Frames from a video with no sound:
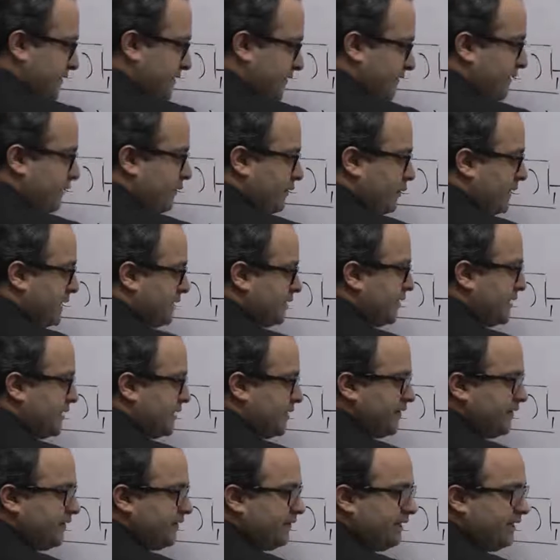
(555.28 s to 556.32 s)
one
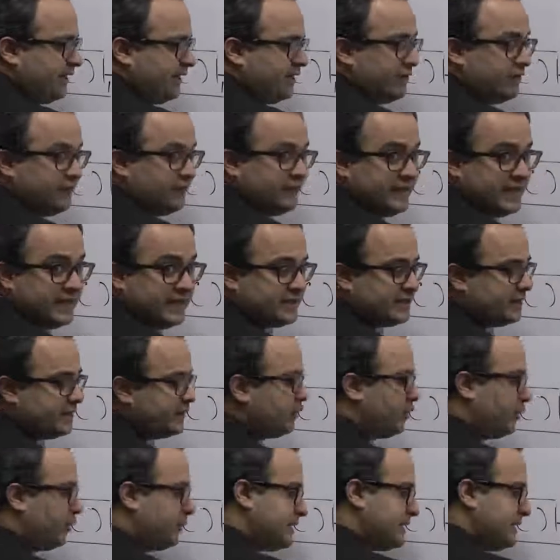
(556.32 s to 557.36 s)
specific value of x,
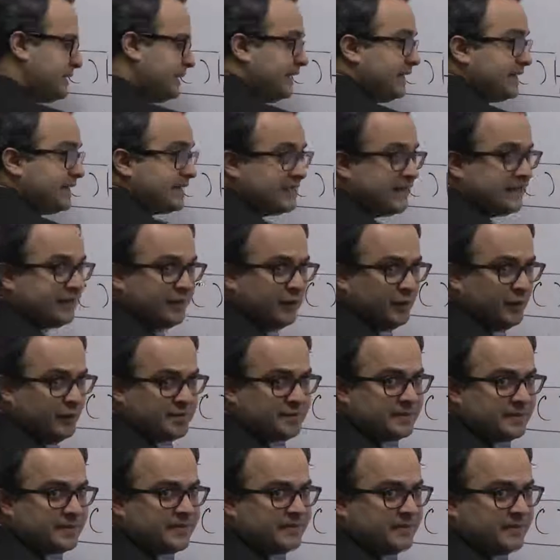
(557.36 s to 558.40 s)
you'll obviously get exactly one
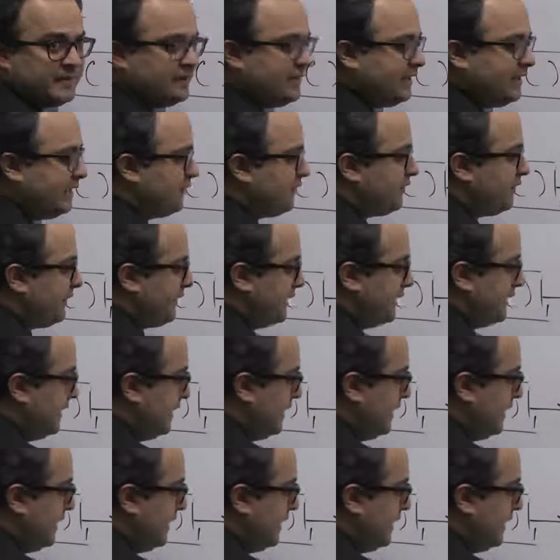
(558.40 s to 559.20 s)
specific value for y.